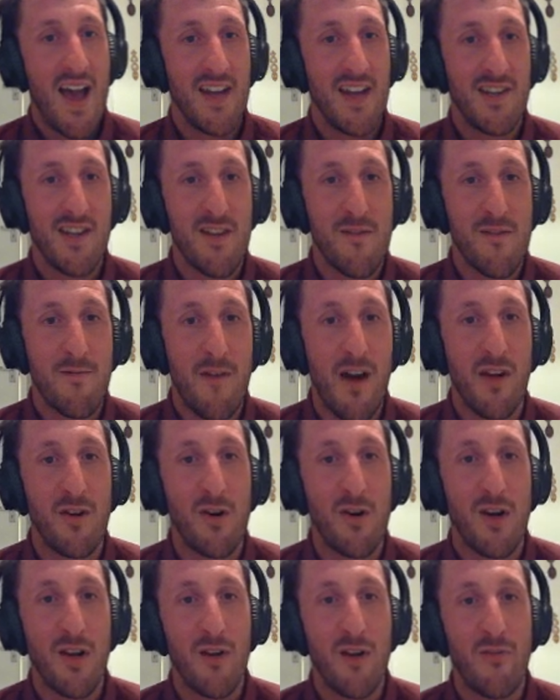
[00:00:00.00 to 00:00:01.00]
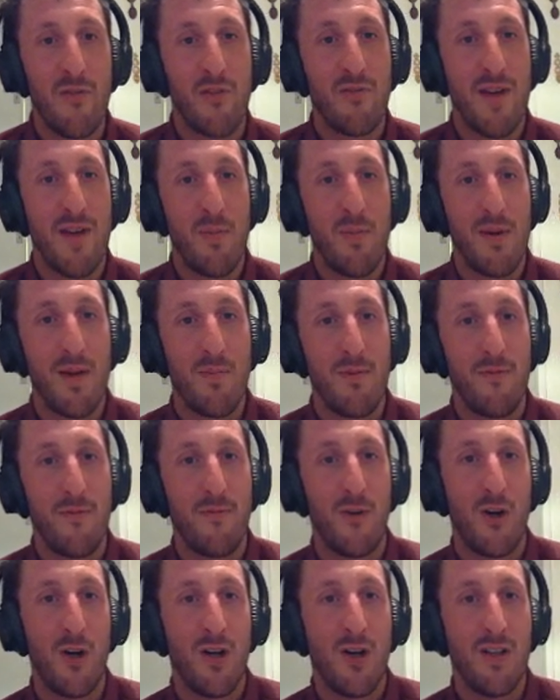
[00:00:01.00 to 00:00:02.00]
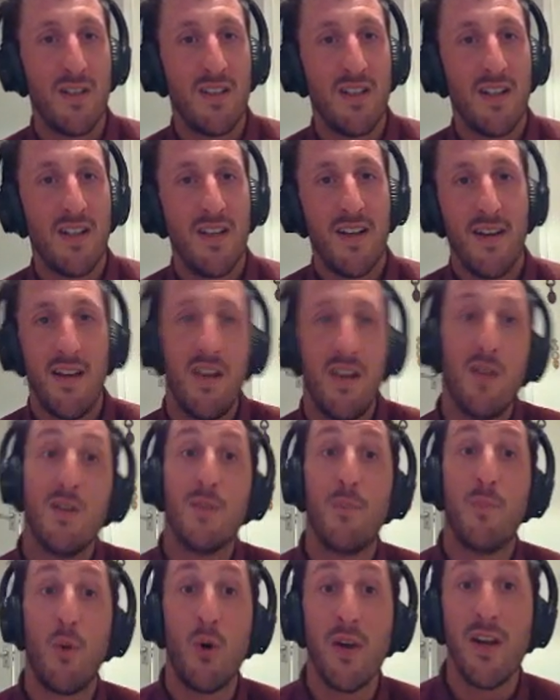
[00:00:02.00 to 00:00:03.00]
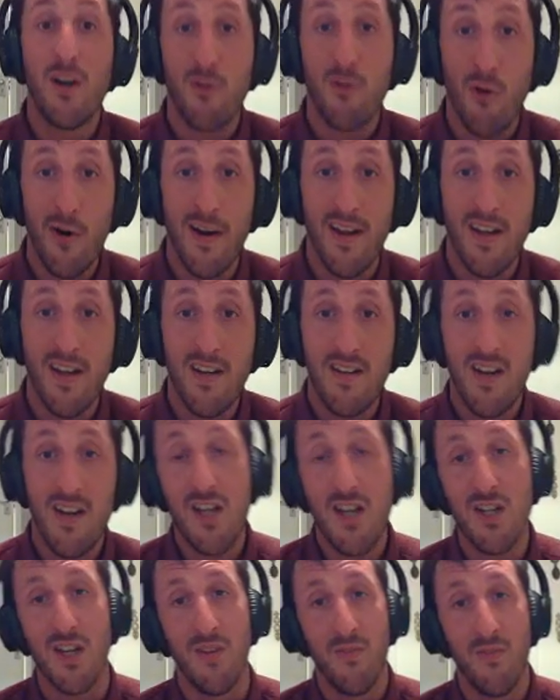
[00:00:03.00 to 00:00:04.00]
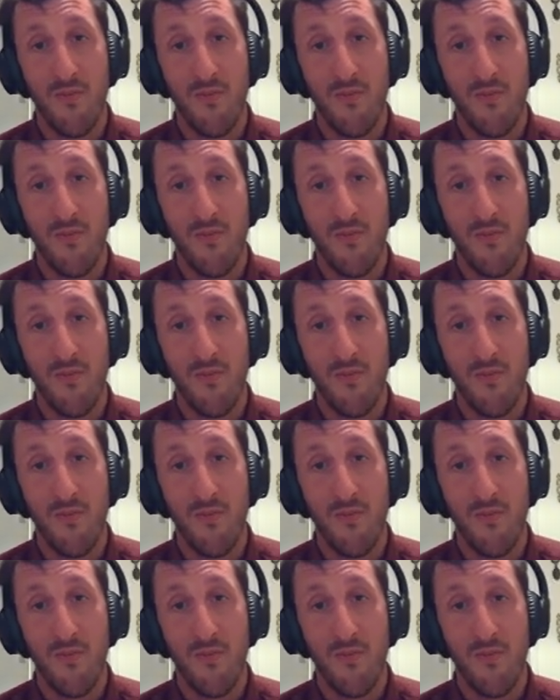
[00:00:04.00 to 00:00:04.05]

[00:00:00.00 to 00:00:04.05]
so the final clue for rapper number 4, he was born in Croydon, London.